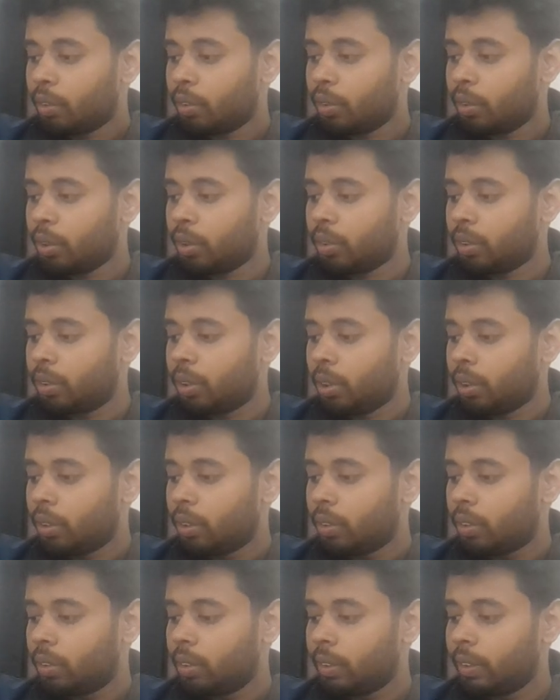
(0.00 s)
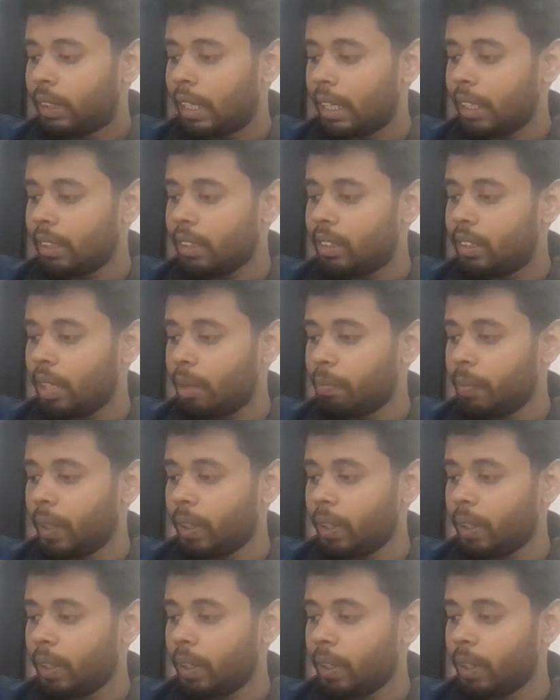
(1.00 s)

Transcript: We would then jump